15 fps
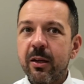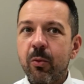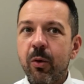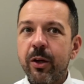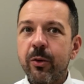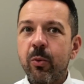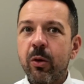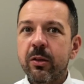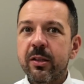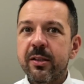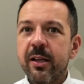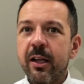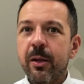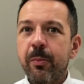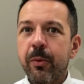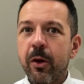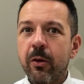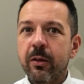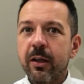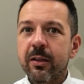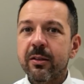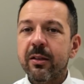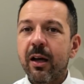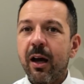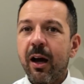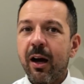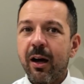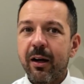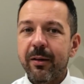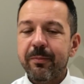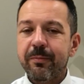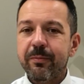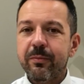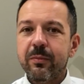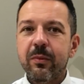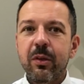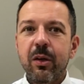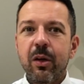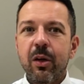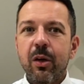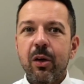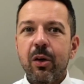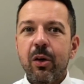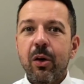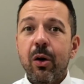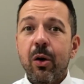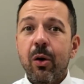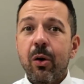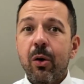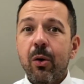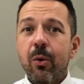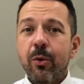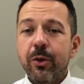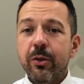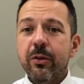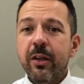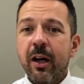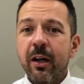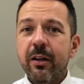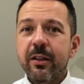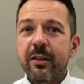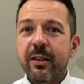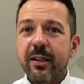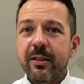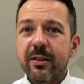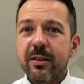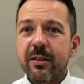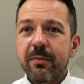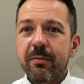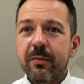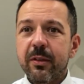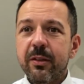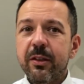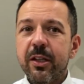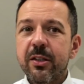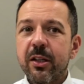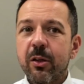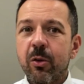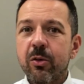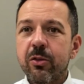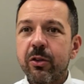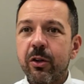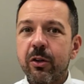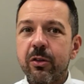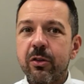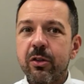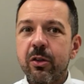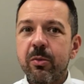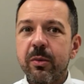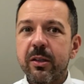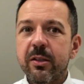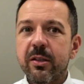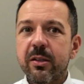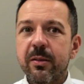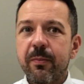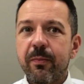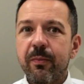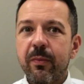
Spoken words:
when you want to sell a product are who your target is. These are also your consumers.